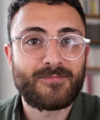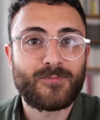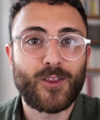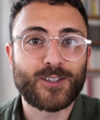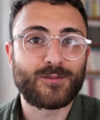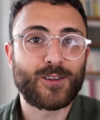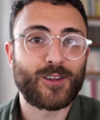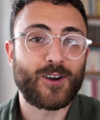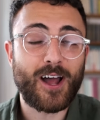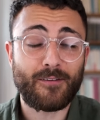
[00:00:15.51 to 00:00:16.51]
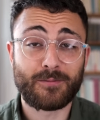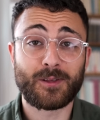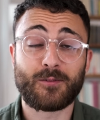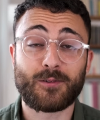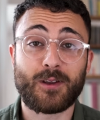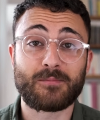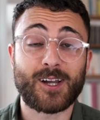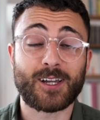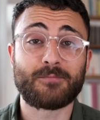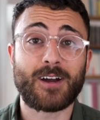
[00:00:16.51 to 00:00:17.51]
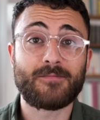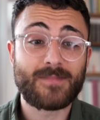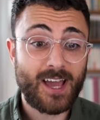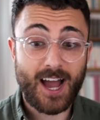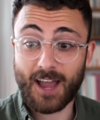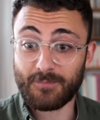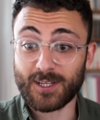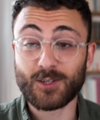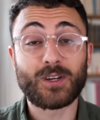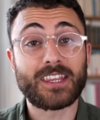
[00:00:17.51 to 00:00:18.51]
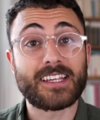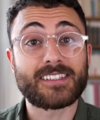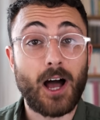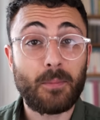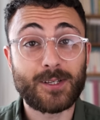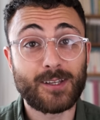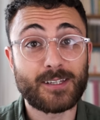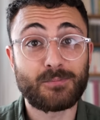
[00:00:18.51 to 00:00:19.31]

For those of you that are not familiar with what I'm talking about, I've been doing this up until this